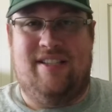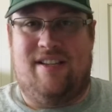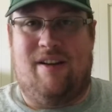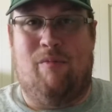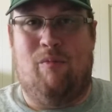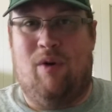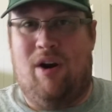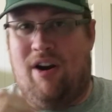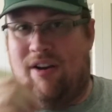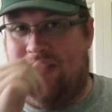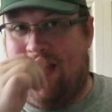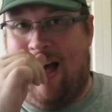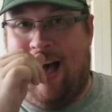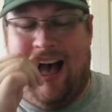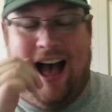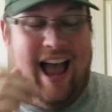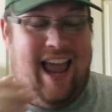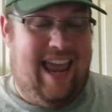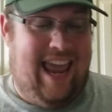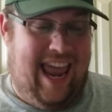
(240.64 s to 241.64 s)
somewhere in the
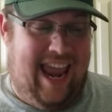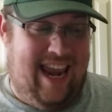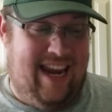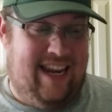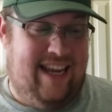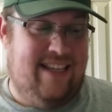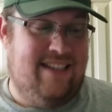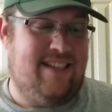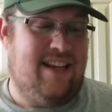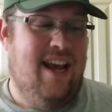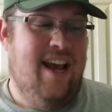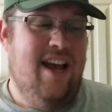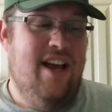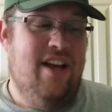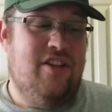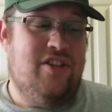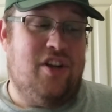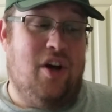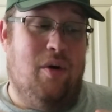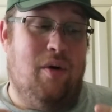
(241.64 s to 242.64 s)
high 80s.
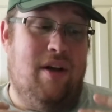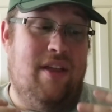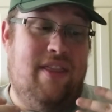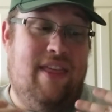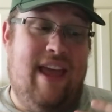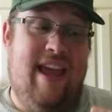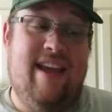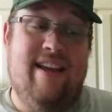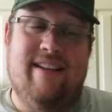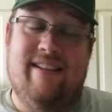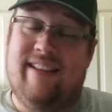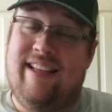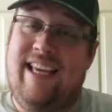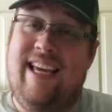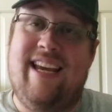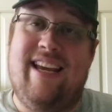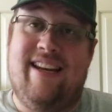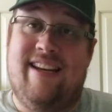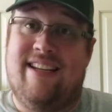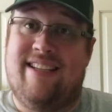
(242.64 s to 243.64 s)
So they
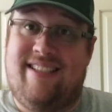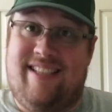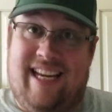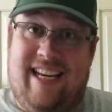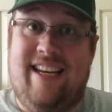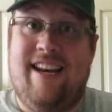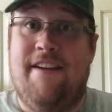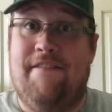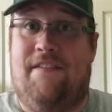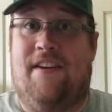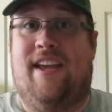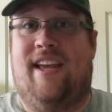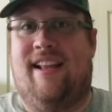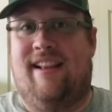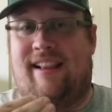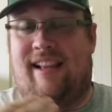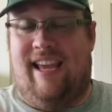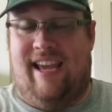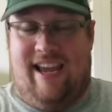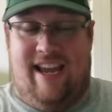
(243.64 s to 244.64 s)
lead
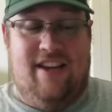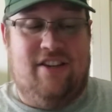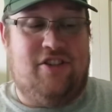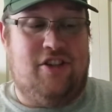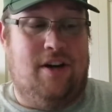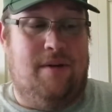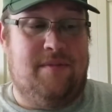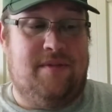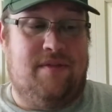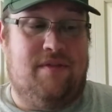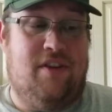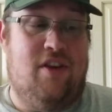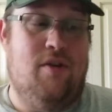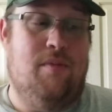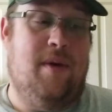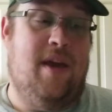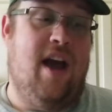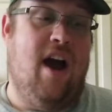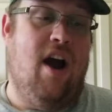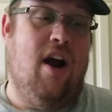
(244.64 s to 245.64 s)
significantly in terms of
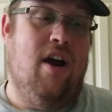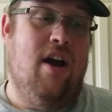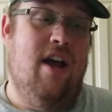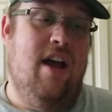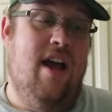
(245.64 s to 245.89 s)
QBR.